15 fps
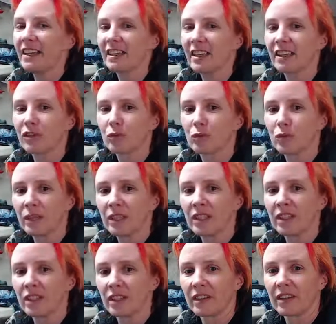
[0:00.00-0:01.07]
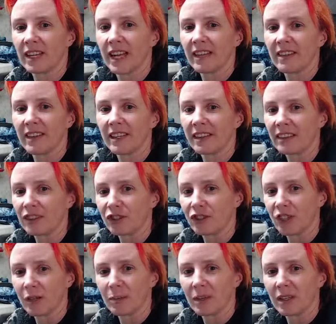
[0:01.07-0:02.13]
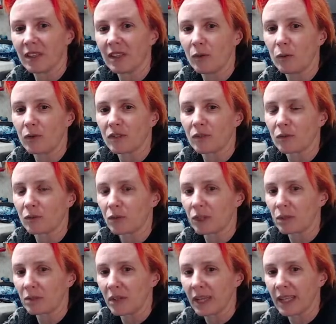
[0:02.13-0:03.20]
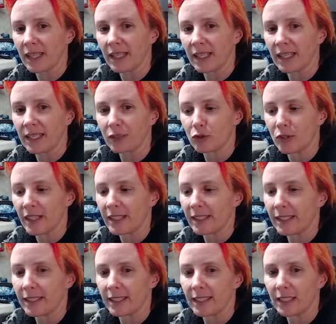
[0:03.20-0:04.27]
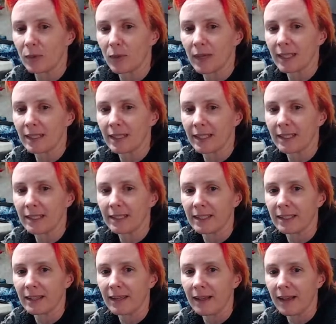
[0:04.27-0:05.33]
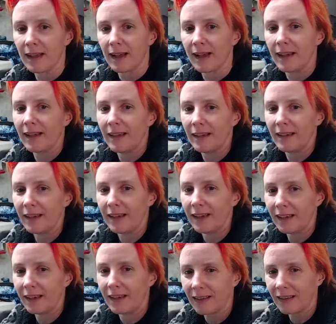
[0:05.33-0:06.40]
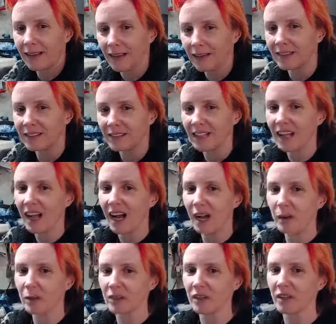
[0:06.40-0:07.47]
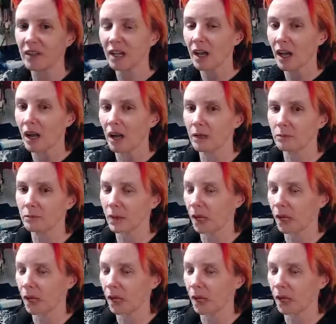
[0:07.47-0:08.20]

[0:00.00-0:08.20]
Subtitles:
it's really good that I legitimately wasn't really planning on trying to get any work done tonight because I was like I